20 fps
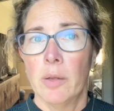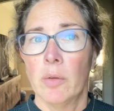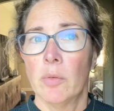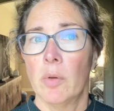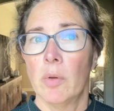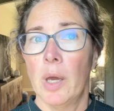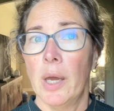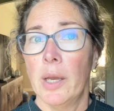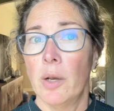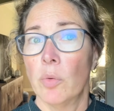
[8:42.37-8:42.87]

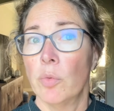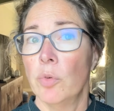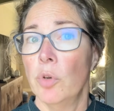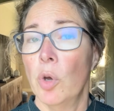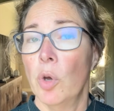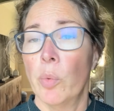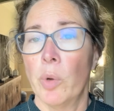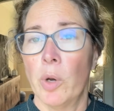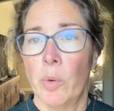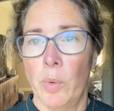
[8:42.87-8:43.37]
I don't
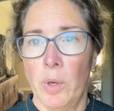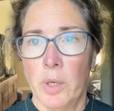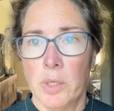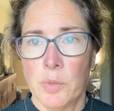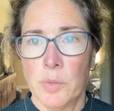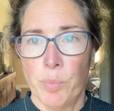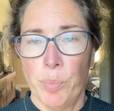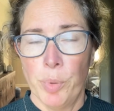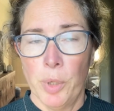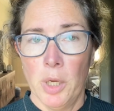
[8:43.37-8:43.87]
know what it was,
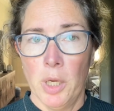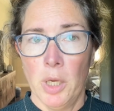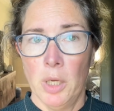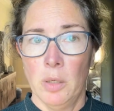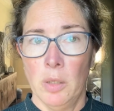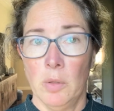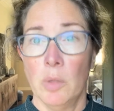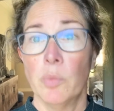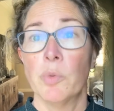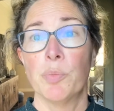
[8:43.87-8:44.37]

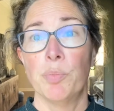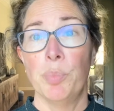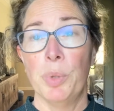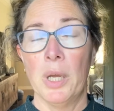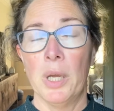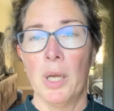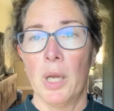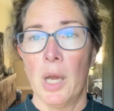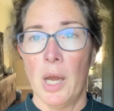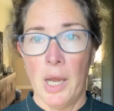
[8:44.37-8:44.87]
but it was
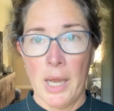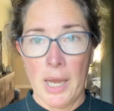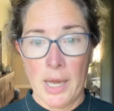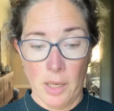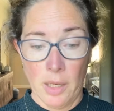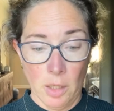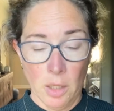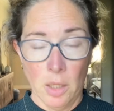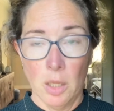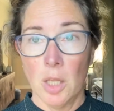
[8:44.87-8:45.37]
big. I had a
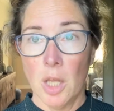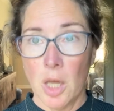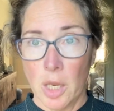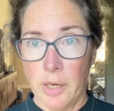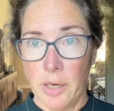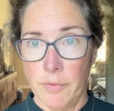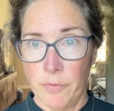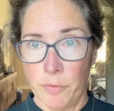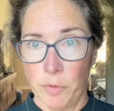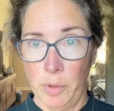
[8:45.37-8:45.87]
lot
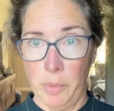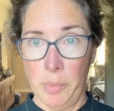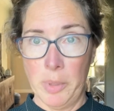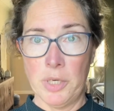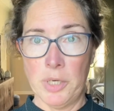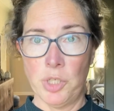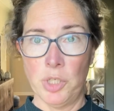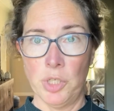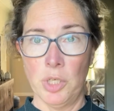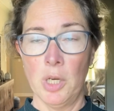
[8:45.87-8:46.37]
of
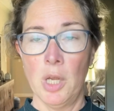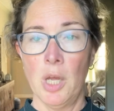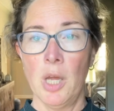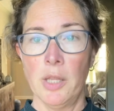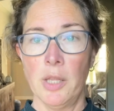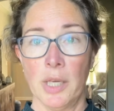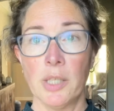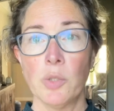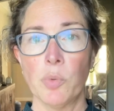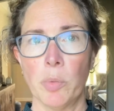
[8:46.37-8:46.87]
inflammation.
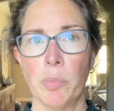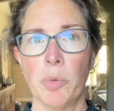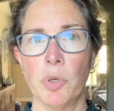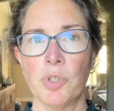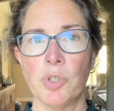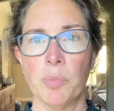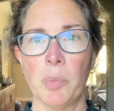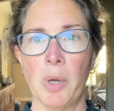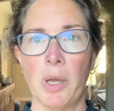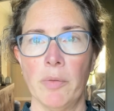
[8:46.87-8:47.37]
That's where
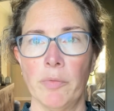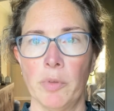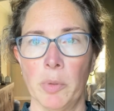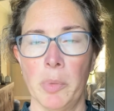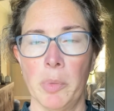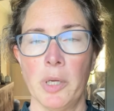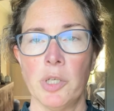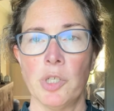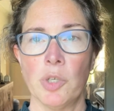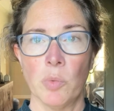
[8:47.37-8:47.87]
most of my
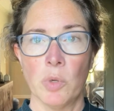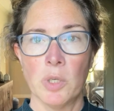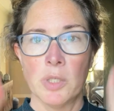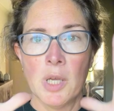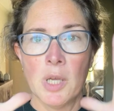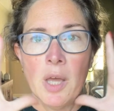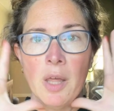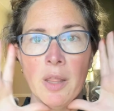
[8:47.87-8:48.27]
inflammation was.